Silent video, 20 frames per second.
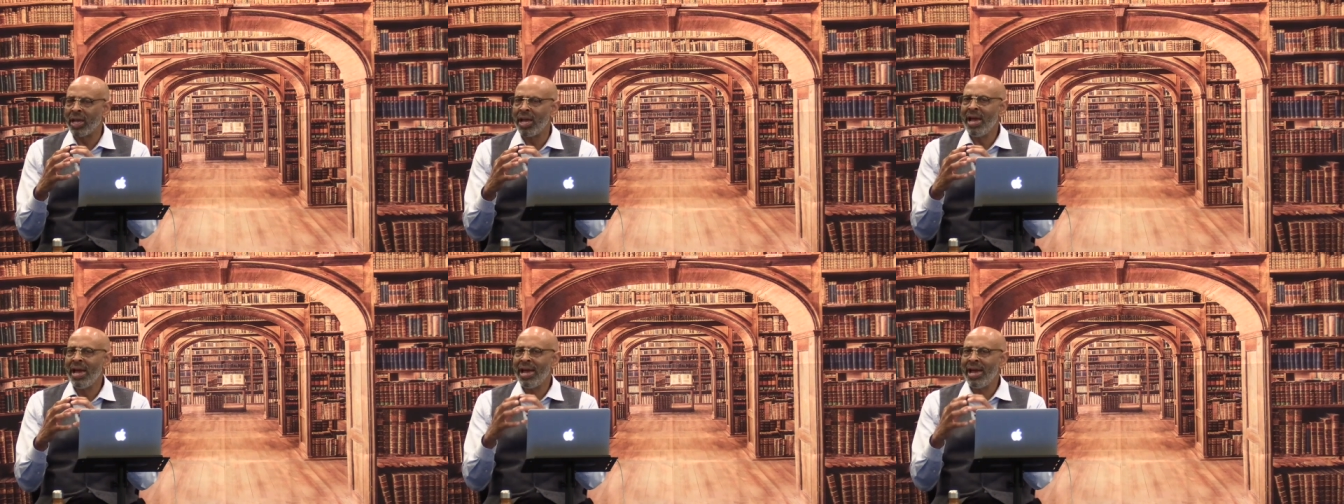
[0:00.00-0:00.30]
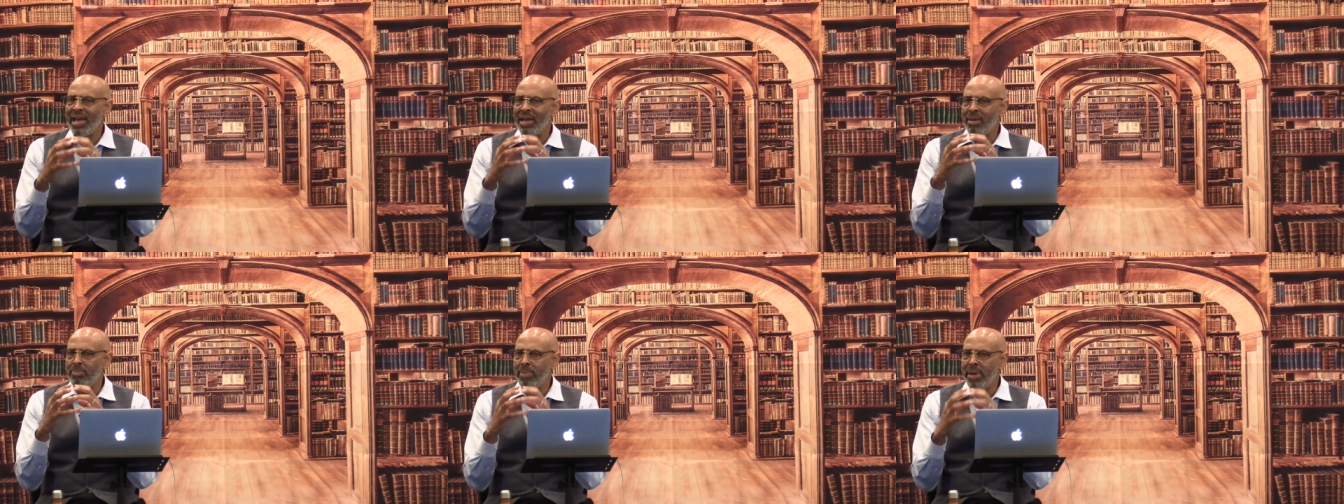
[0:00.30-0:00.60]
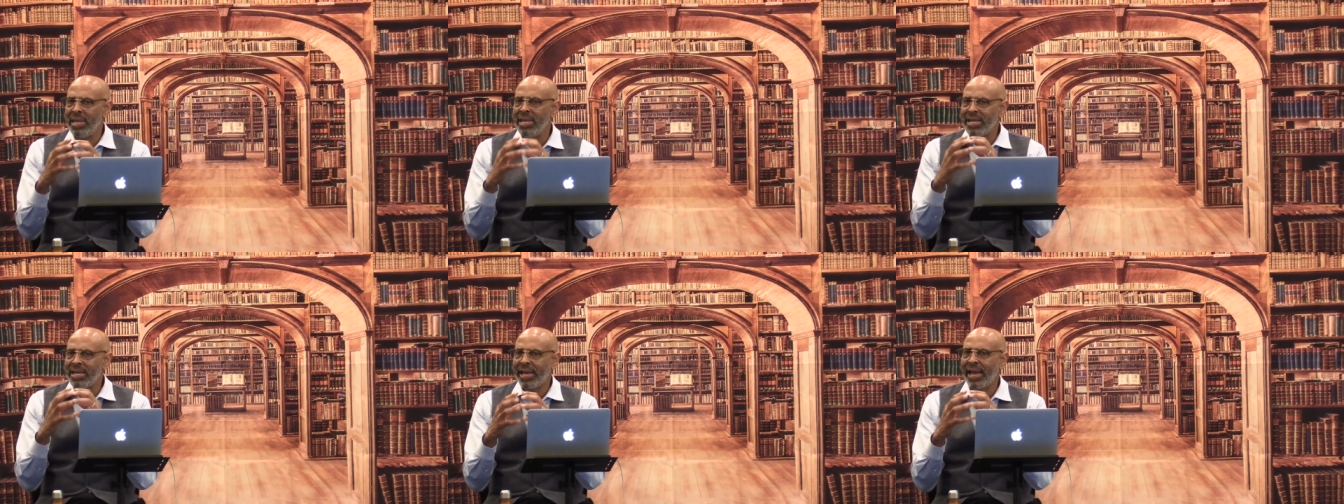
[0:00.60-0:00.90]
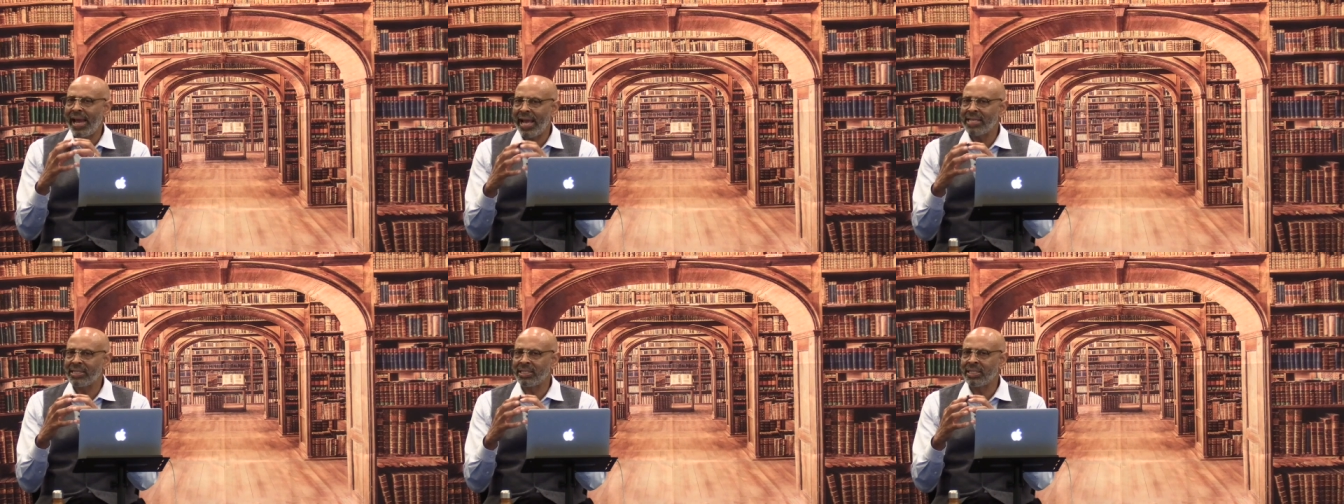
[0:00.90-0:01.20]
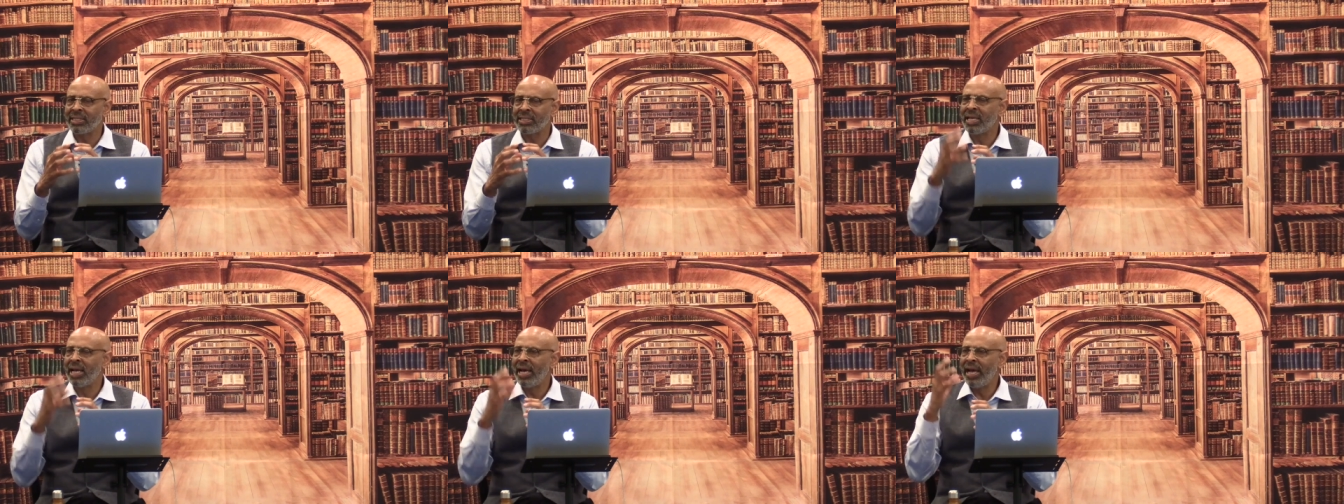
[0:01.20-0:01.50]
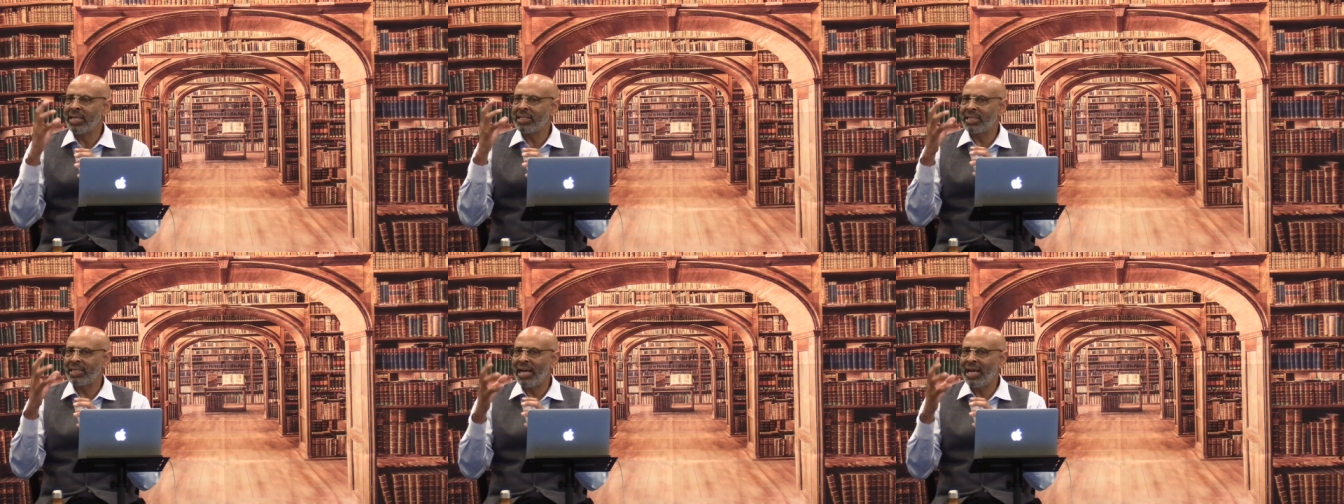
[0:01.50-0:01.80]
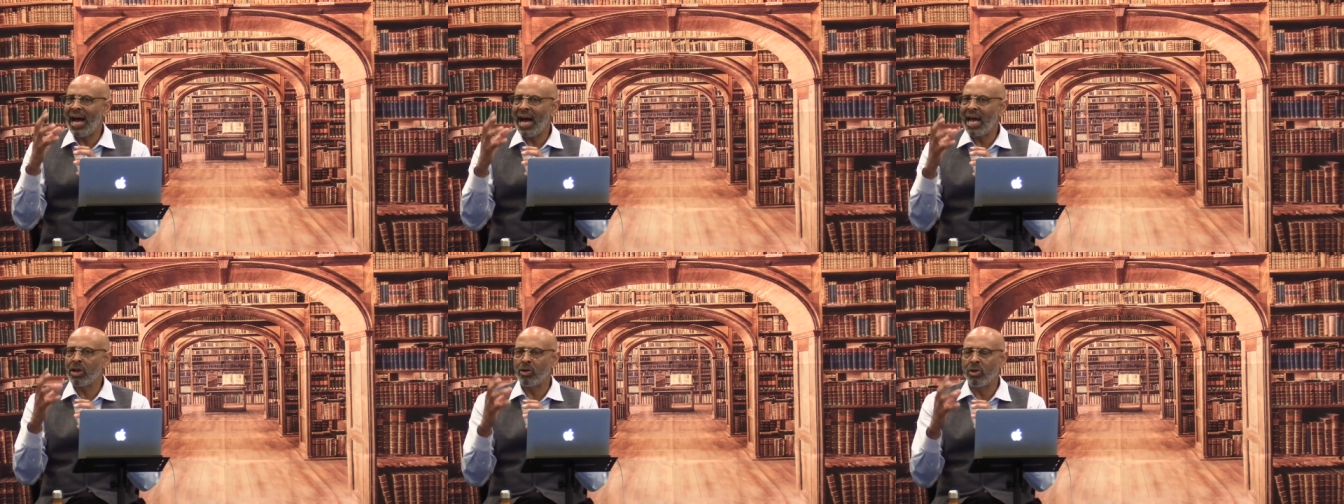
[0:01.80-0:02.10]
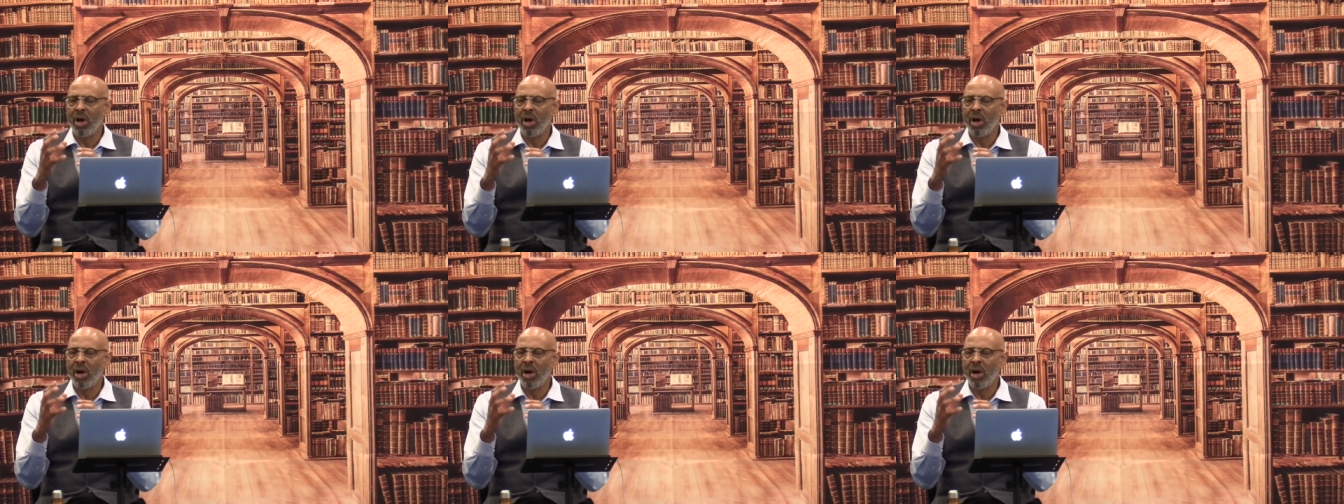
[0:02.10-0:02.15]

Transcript: in many cases is an idol.